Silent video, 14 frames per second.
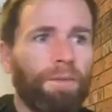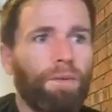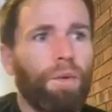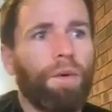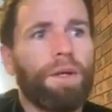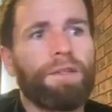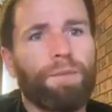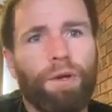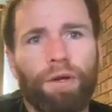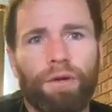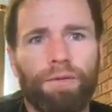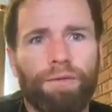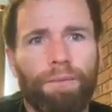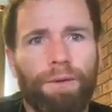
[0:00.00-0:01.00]
Always work
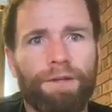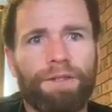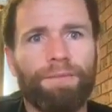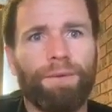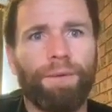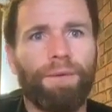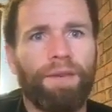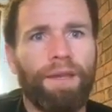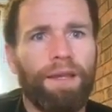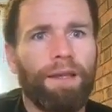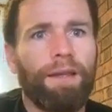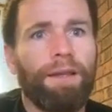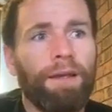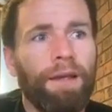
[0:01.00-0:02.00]
off the most important
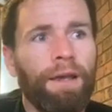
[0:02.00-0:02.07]
thing.